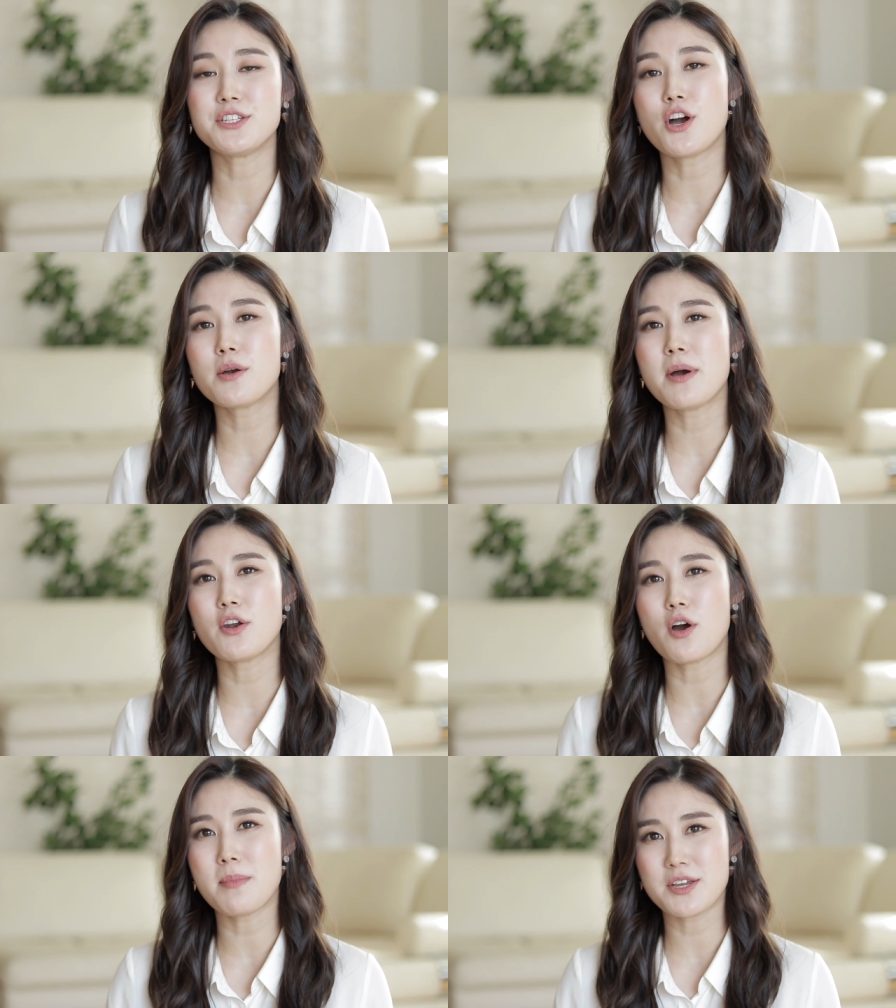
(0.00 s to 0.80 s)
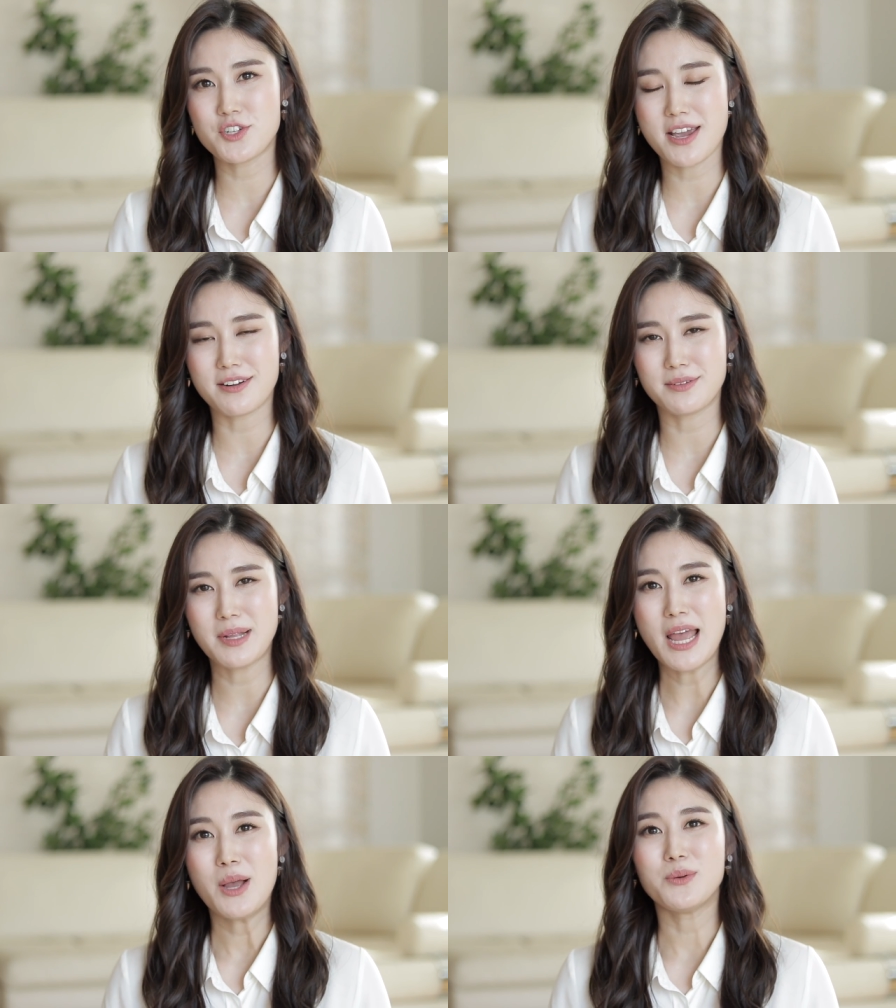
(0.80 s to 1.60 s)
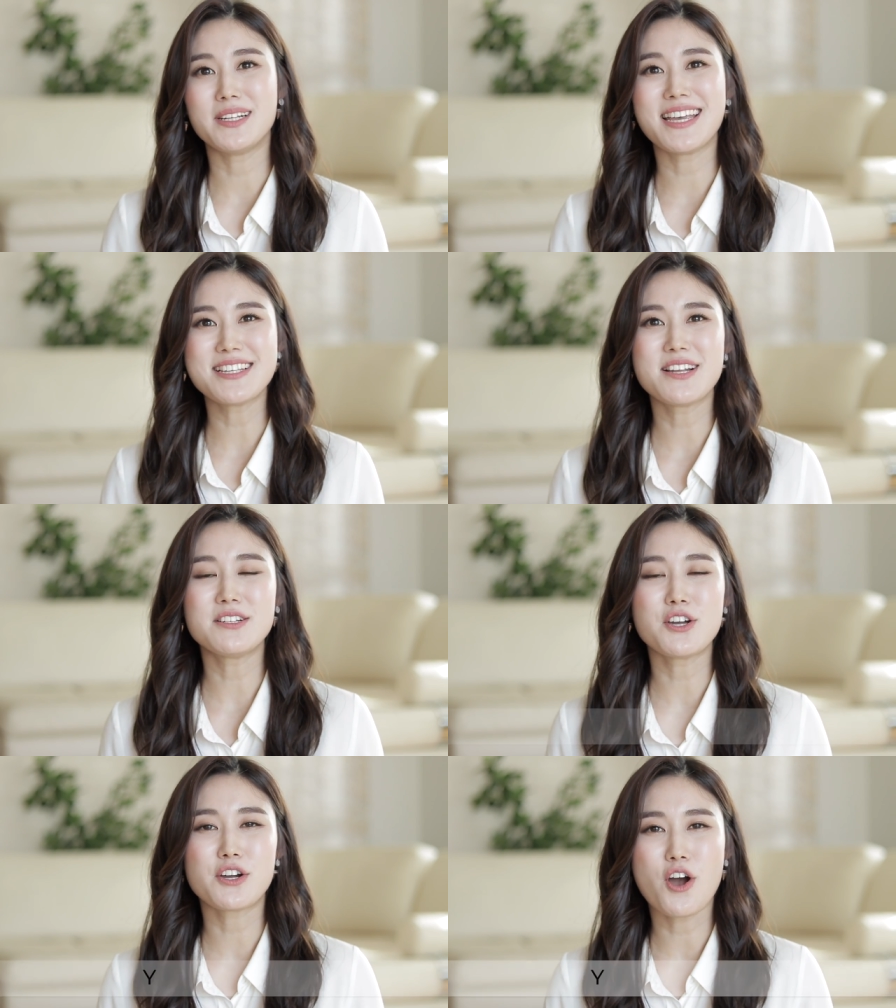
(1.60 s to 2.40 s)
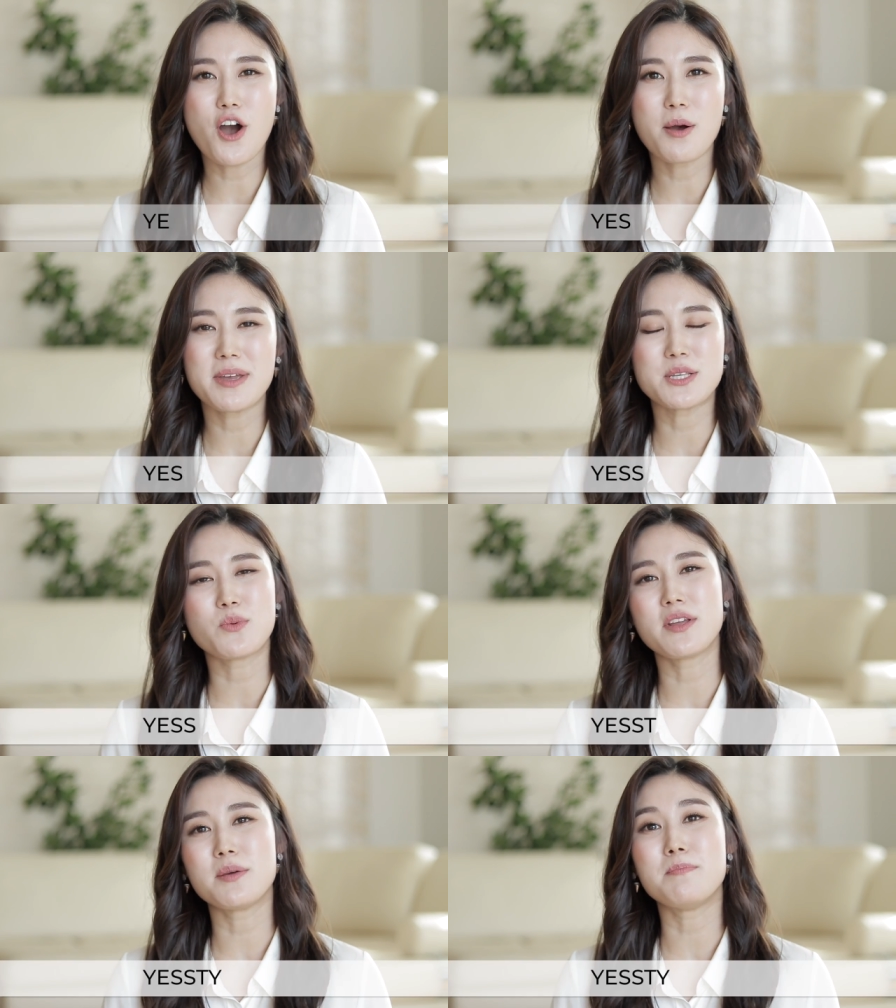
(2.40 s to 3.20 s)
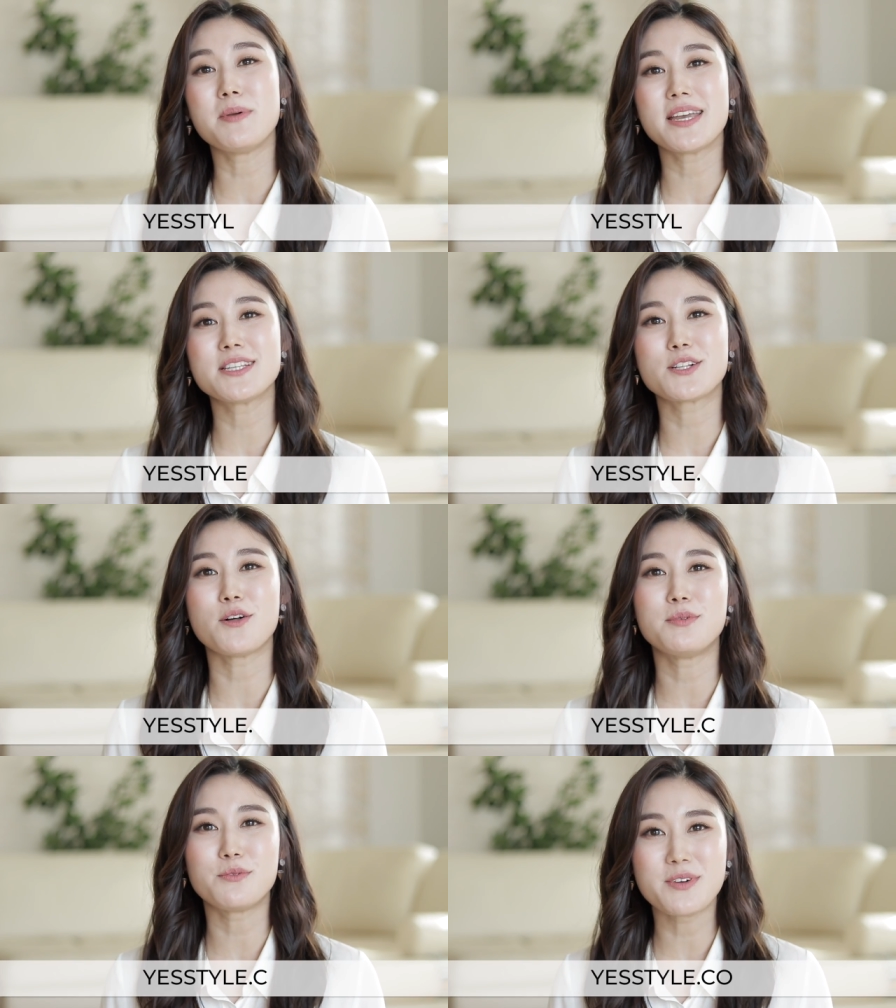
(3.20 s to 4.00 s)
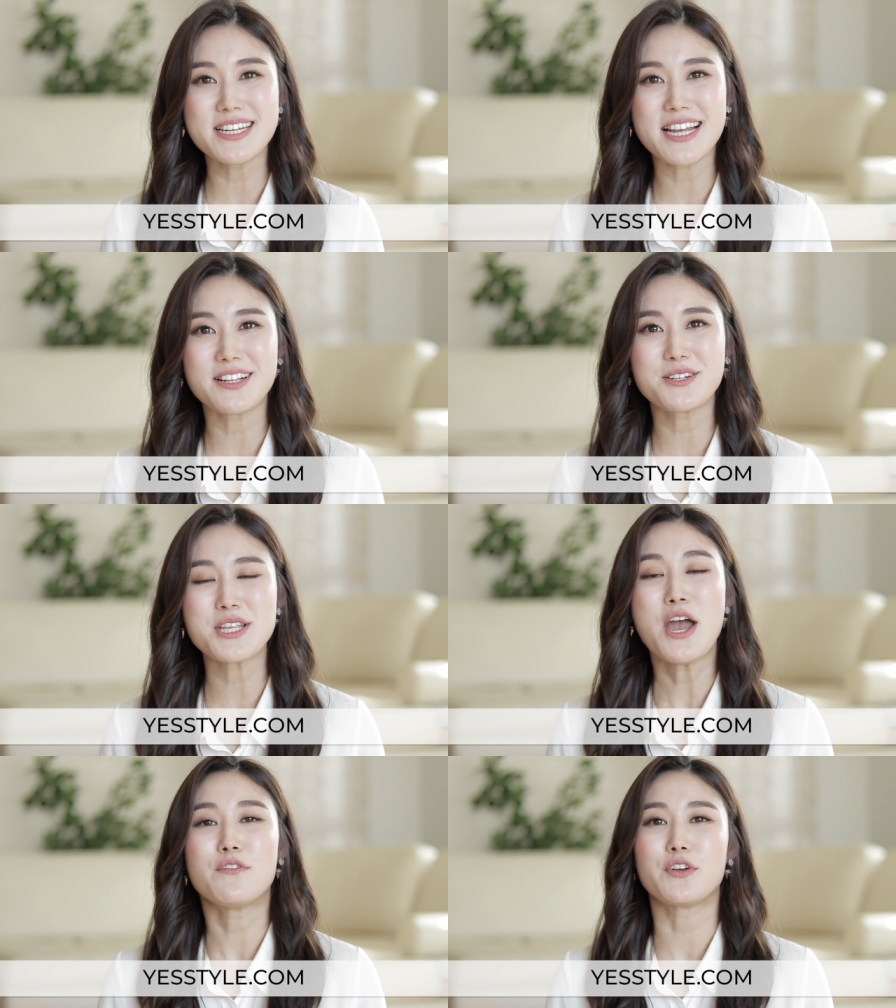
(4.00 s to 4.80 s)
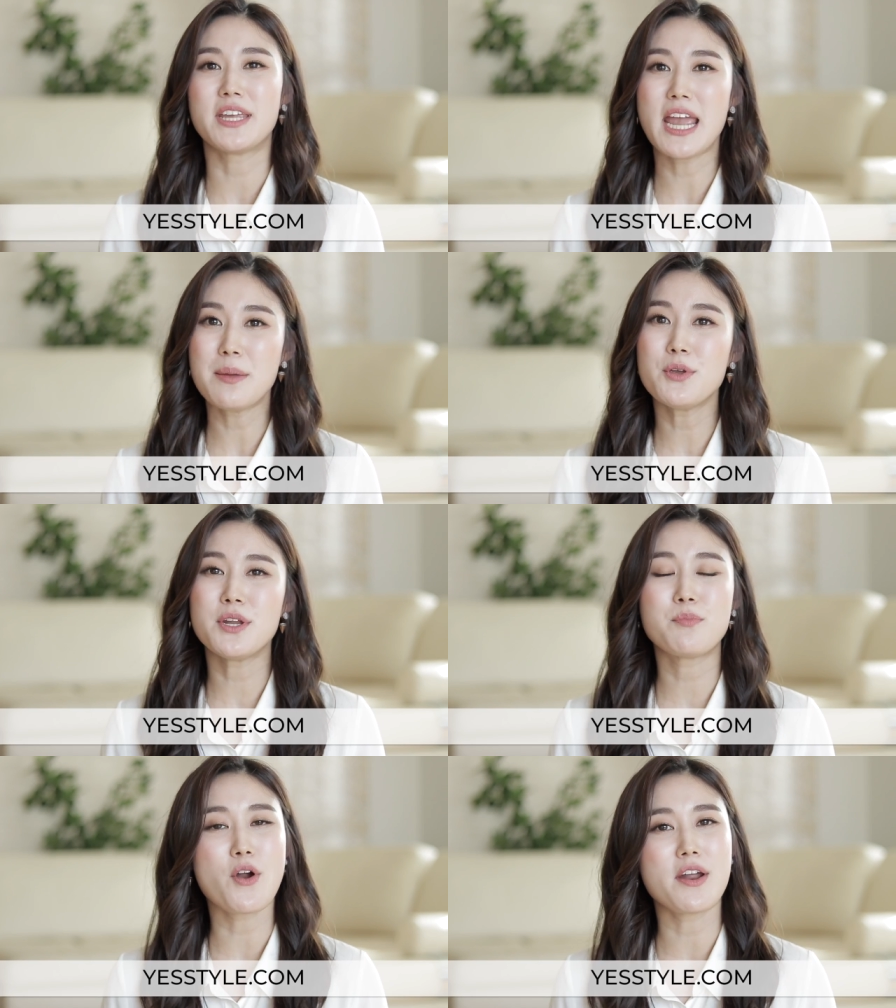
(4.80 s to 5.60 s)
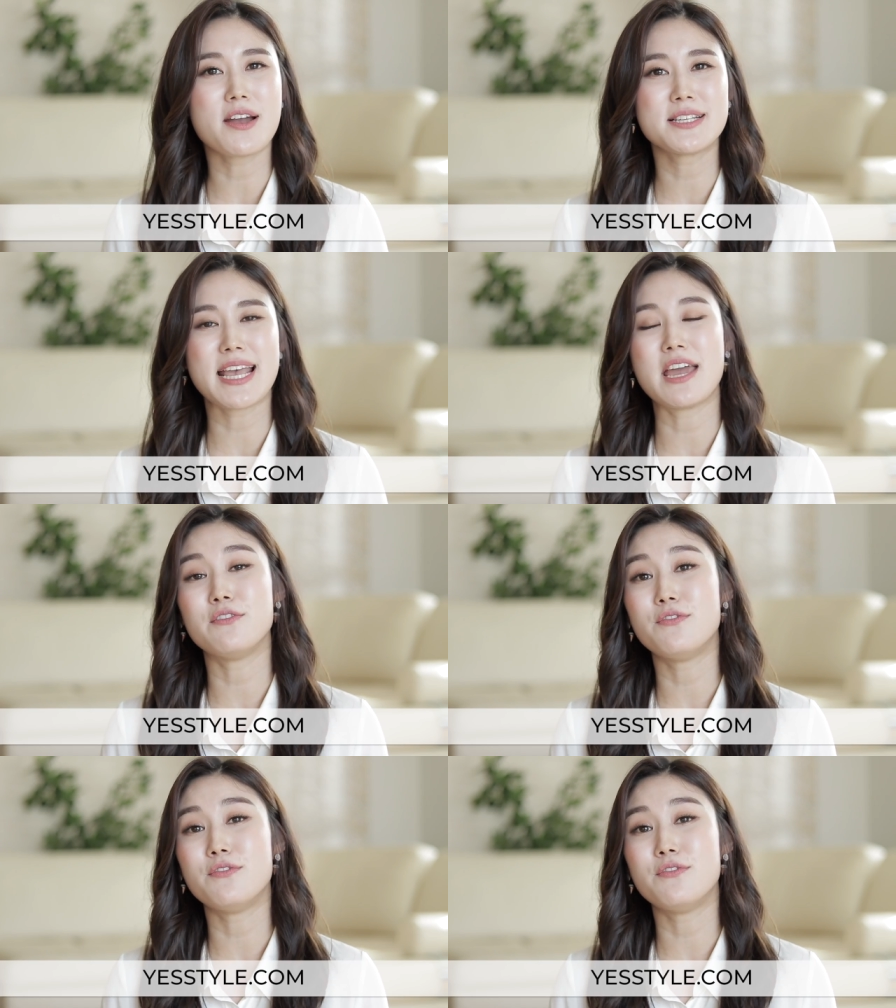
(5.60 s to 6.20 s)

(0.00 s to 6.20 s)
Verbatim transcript: talk about on my channel. Well, YesStyle.com is one of the biggest global retailers for K-beauty products and